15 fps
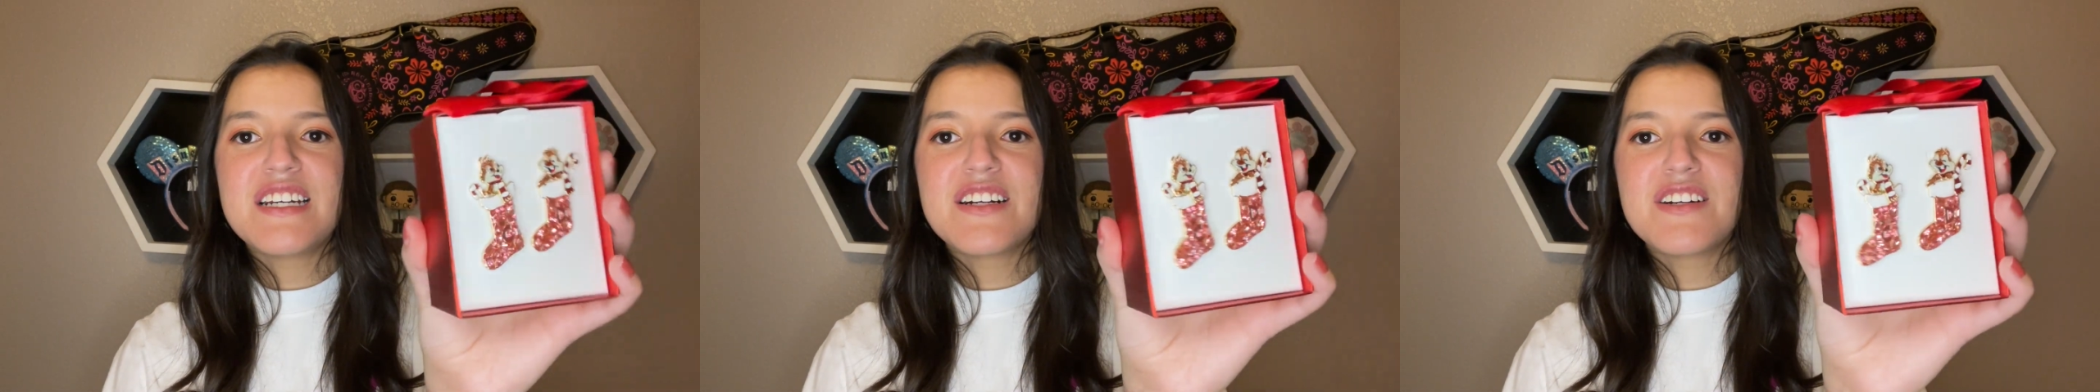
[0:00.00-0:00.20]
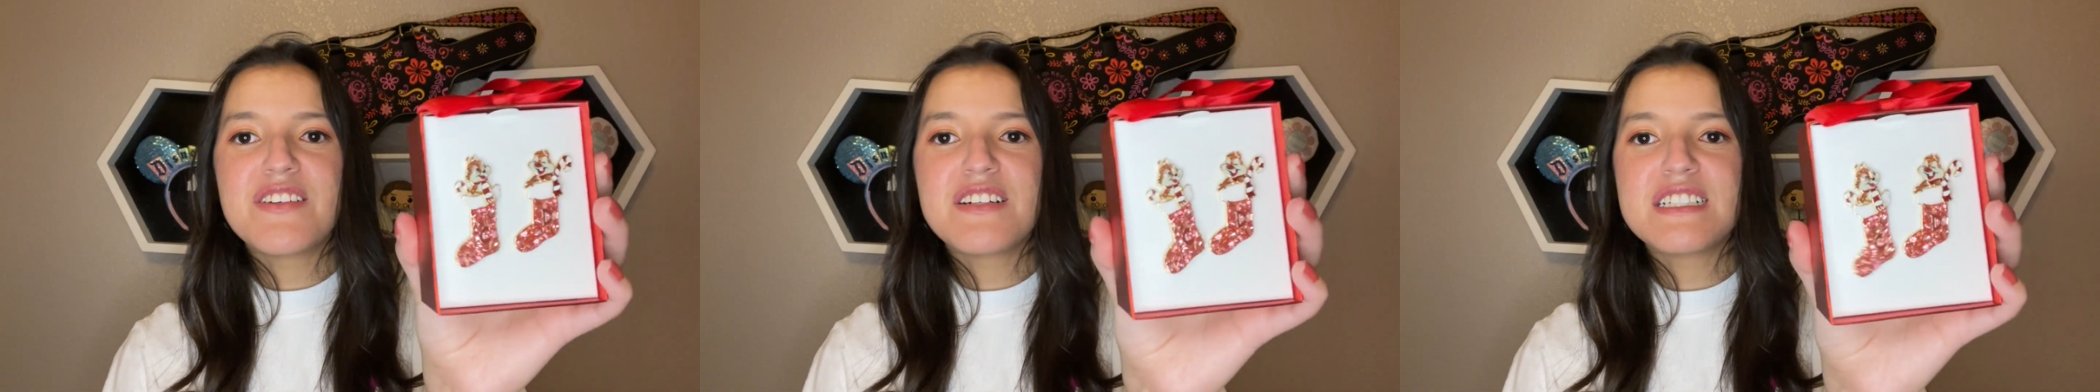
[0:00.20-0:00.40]

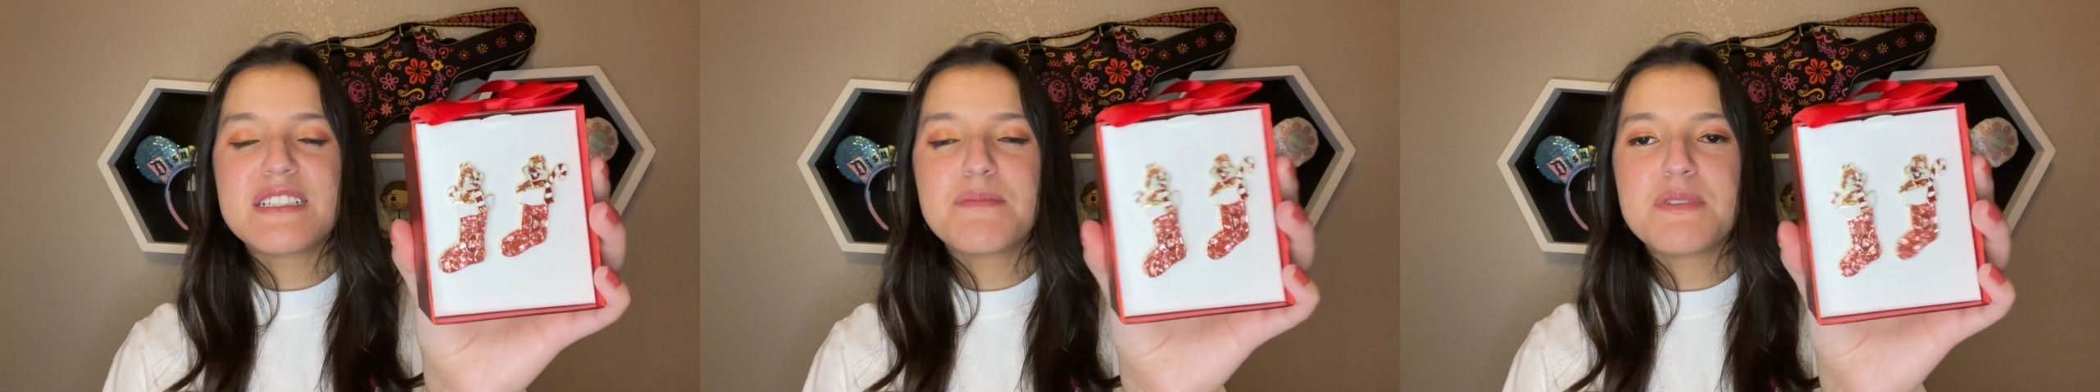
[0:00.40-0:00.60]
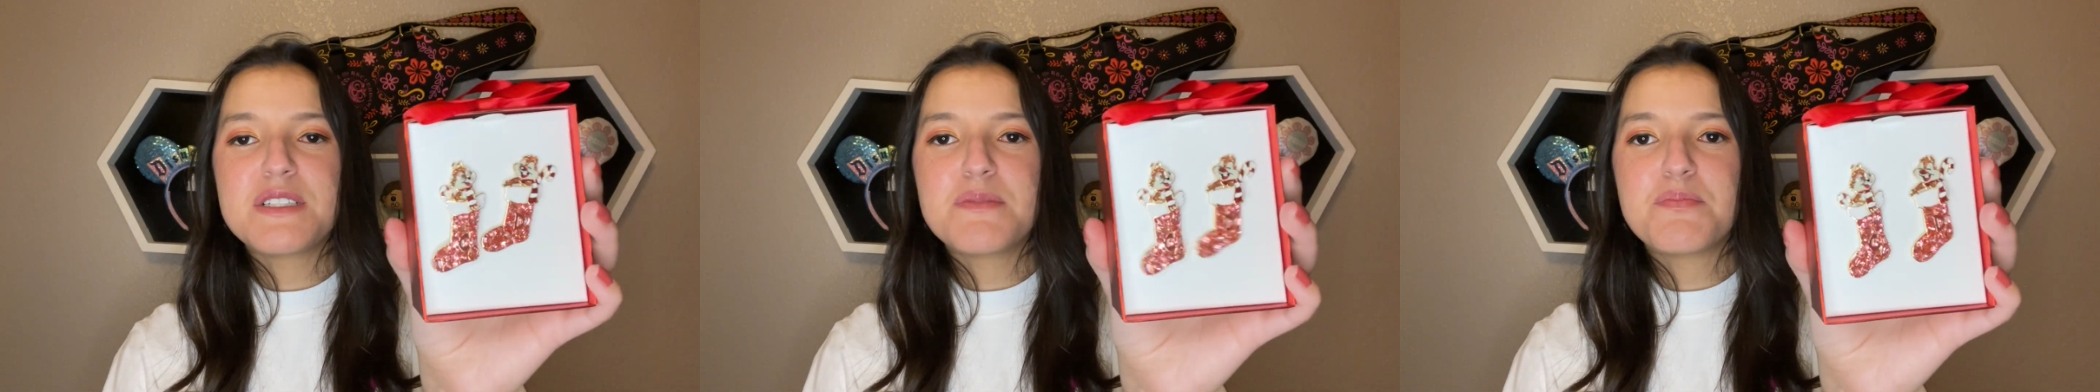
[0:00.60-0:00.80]

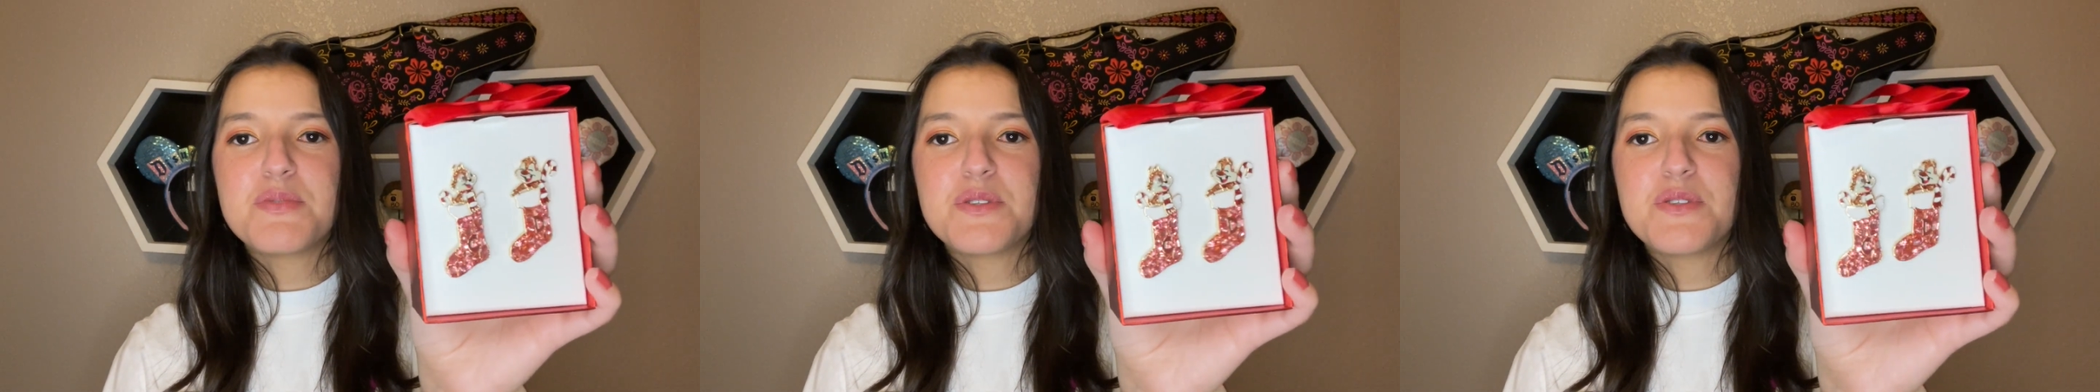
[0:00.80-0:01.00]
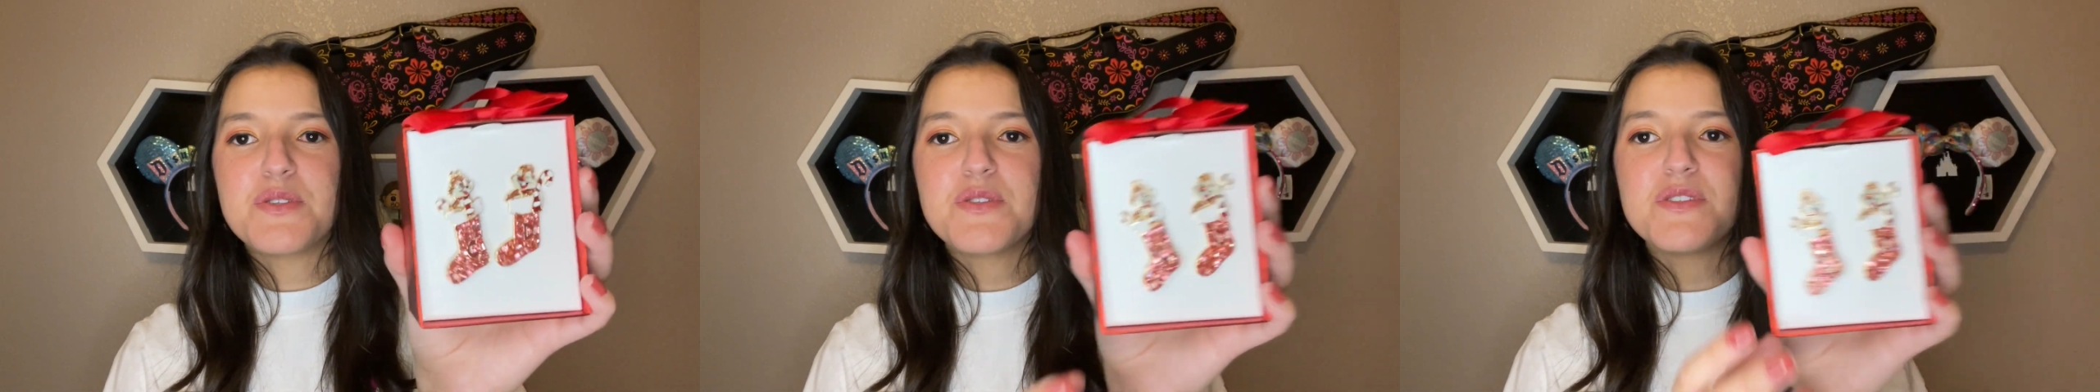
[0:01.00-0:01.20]
Christmas
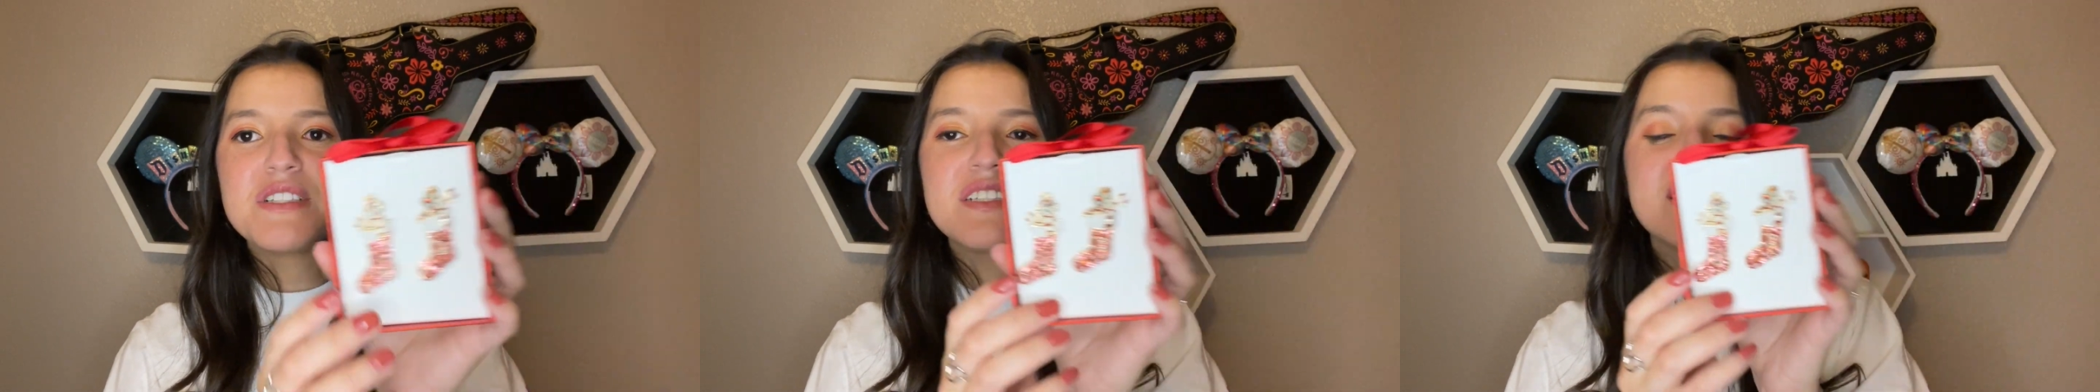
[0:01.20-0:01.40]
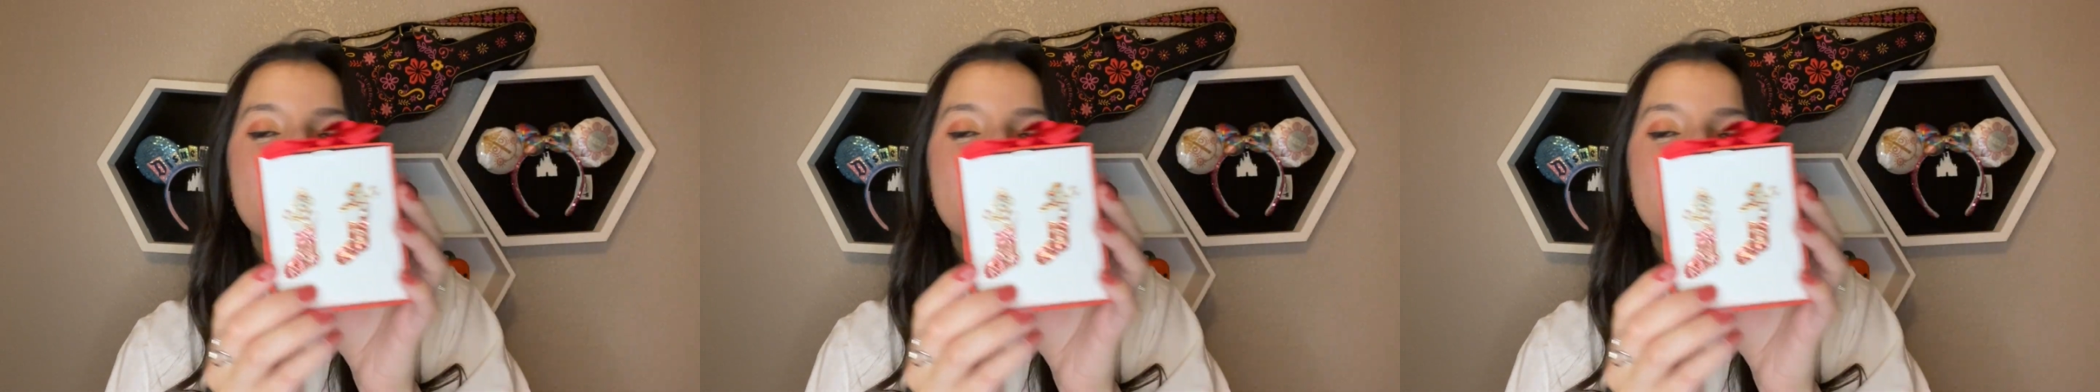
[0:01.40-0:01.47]
boots.